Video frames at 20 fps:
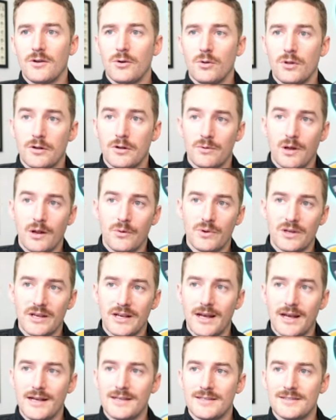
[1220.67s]
Julio
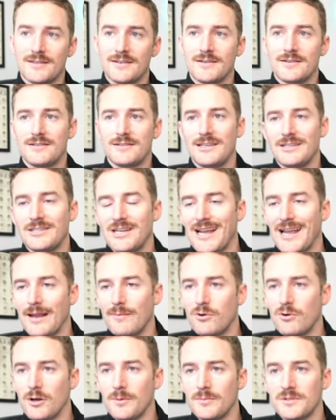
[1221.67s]
Rodriguez, CJ
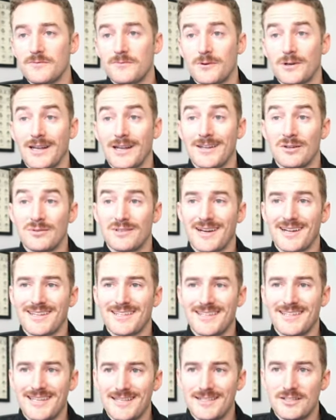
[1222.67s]
Abrams, Fernando
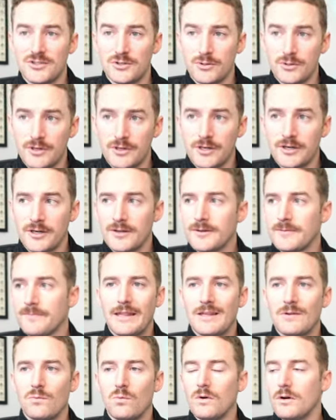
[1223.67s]
Tatis Jr.,
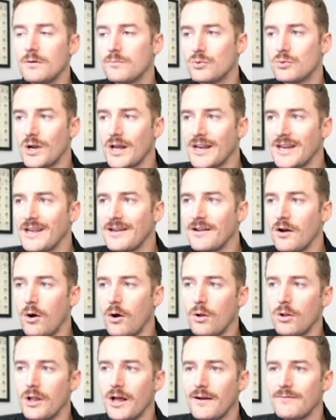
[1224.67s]
and then Will Brennan
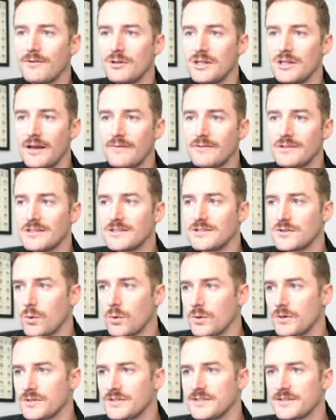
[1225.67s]
all have 11
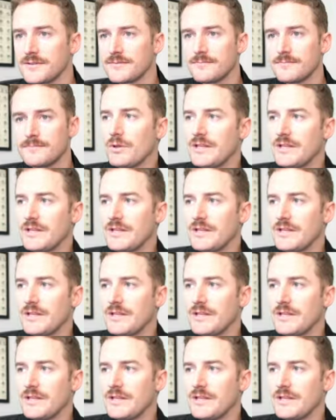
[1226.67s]
swords.